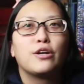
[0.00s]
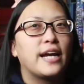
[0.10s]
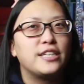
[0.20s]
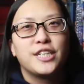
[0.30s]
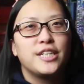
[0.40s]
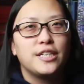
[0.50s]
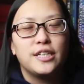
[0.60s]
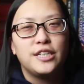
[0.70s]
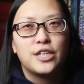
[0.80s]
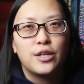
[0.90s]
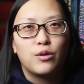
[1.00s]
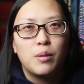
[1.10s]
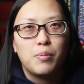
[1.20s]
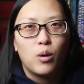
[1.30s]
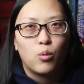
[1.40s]
catching each other
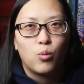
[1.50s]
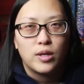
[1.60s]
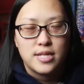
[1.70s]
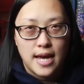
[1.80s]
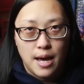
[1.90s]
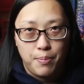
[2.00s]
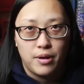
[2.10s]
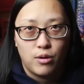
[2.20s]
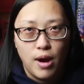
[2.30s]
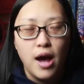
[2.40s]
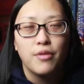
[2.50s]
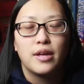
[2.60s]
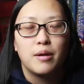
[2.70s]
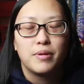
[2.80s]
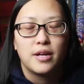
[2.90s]
up on what's happening around
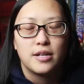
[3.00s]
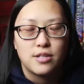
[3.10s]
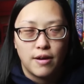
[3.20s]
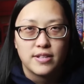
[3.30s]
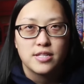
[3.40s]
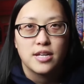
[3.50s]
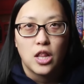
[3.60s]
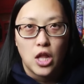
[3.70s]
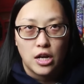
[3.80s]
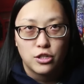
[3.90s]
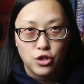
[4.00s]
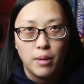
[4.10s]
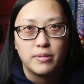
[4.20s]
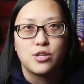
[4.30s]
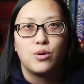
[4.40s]
them because obviously a lot of
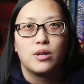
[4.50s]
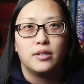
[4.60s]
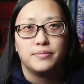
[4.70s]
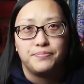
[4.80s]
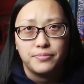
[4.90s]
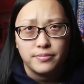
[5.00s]
drama's going on.